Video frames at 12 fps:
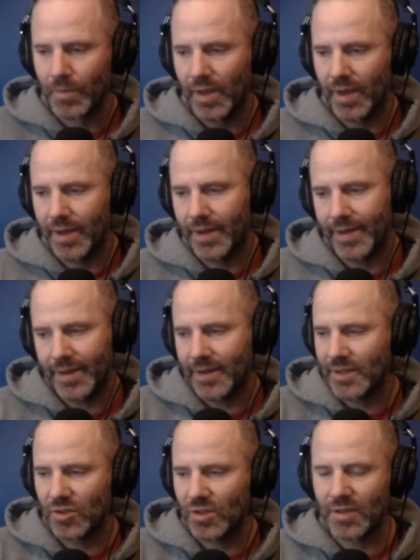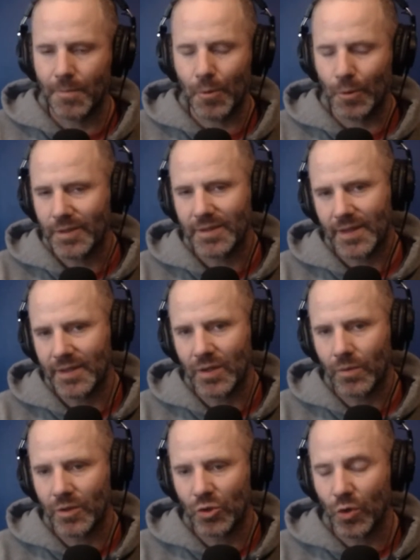And it's just a process I
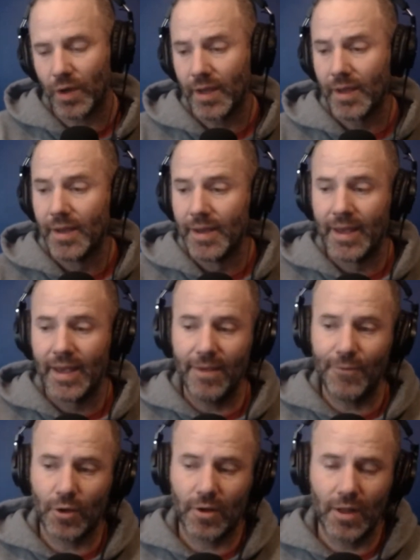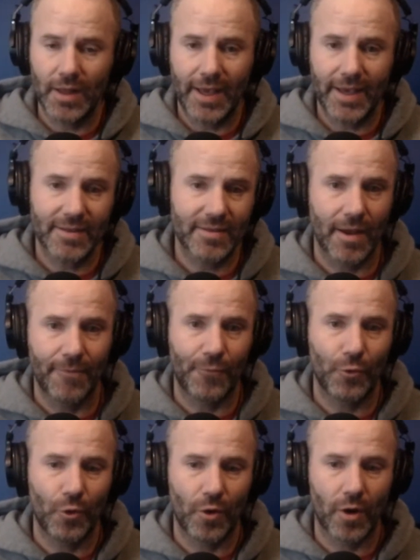don't enjoy. If you're going to lay a
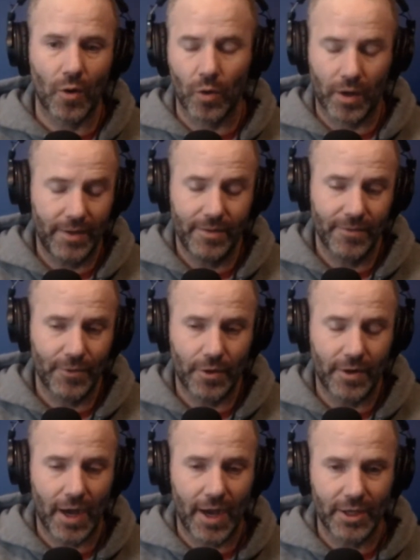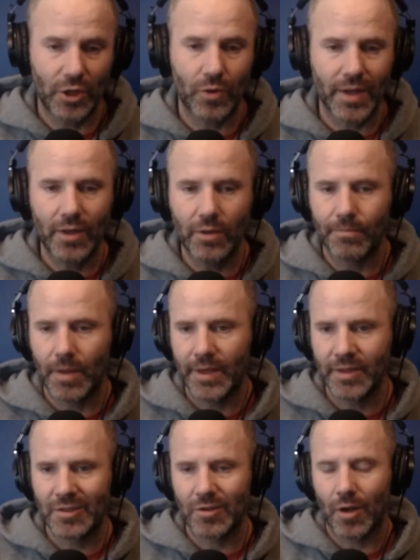subfloor, or even if you're not, you can
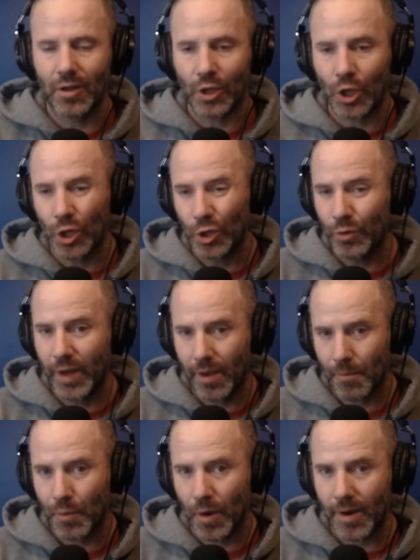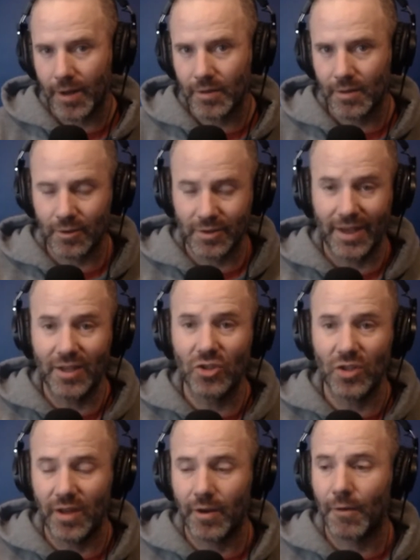install a glue down product. There's
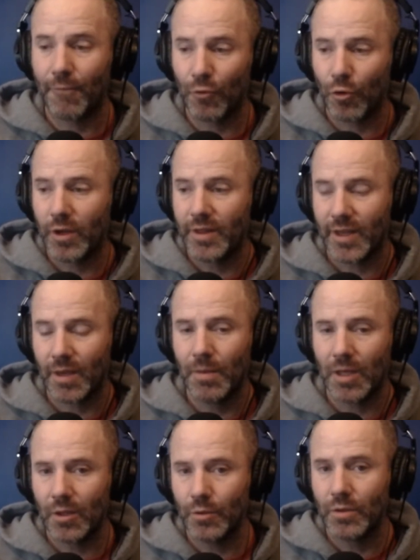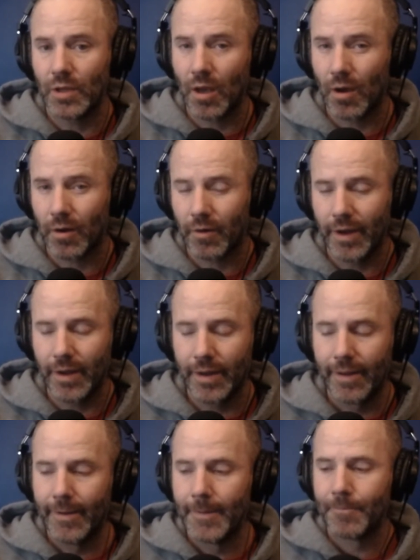engineered flooring that can be glued to concrete.
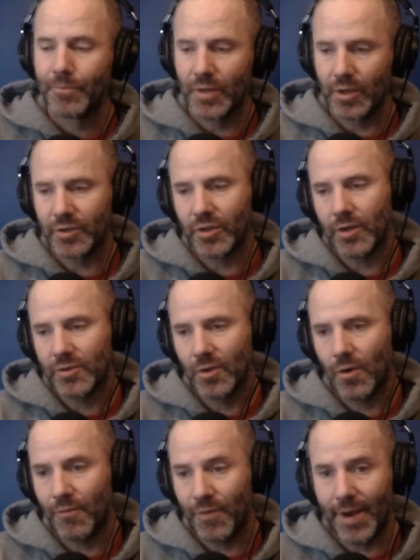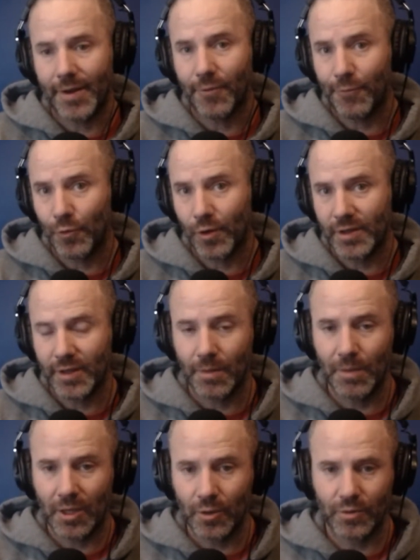There's also vinyl flooring that can
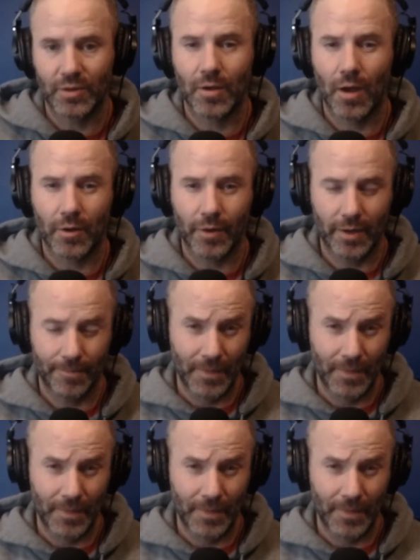be glued to concrete.